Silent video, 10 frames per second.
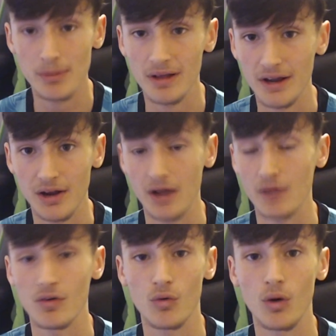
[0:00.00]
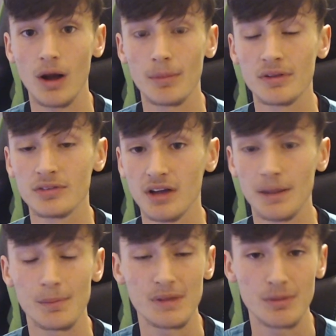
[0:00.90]
so maybe like a requirement
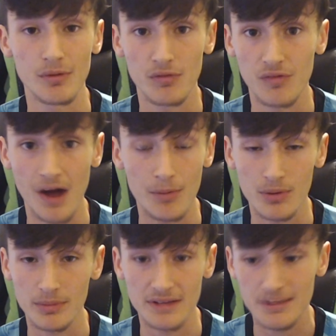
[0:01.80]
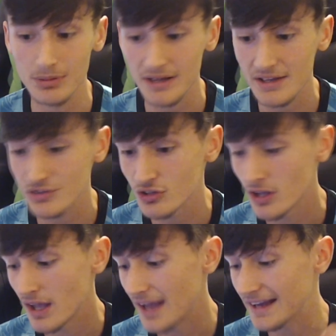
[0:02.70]
like minimum 5 Premier League players.
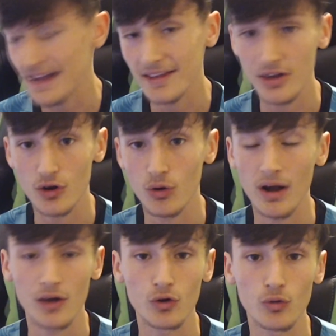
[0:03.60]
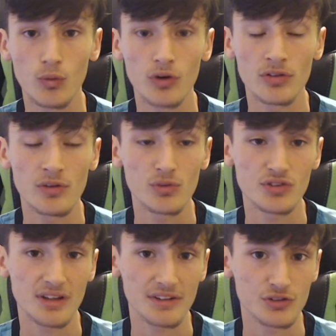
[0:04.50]
Again, quite a good one
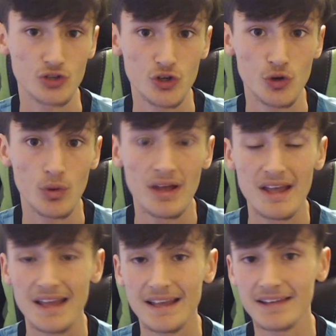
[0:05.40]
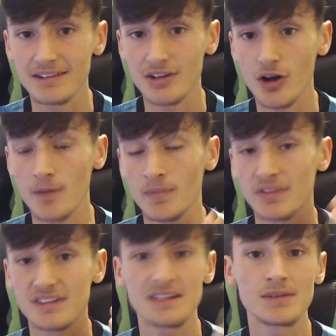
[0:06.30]
which I like to do is
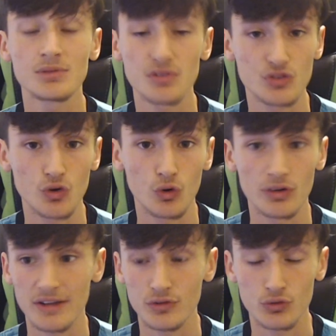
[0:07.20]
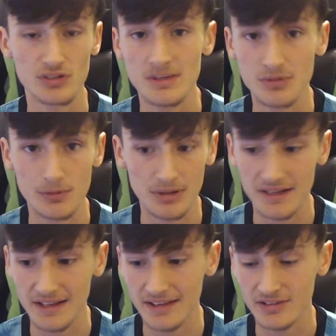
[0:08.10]
teams have scored against or teams have
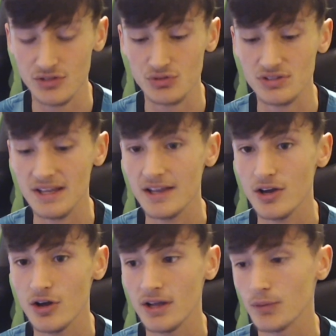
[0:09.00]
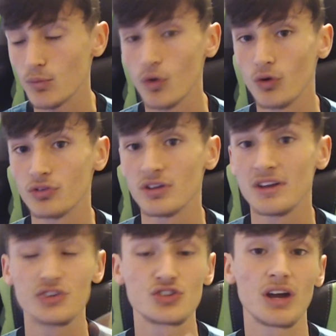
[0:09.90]
played against. So say it was
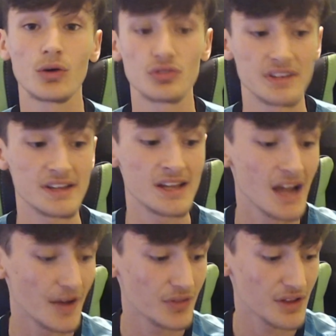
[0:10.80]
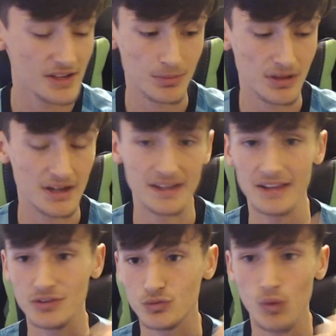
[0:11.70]
Chelsea and they played
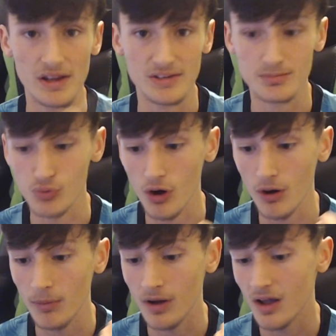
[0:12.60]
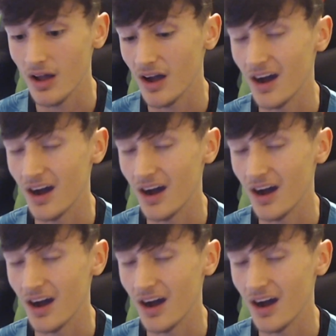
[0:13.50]
against West Brom,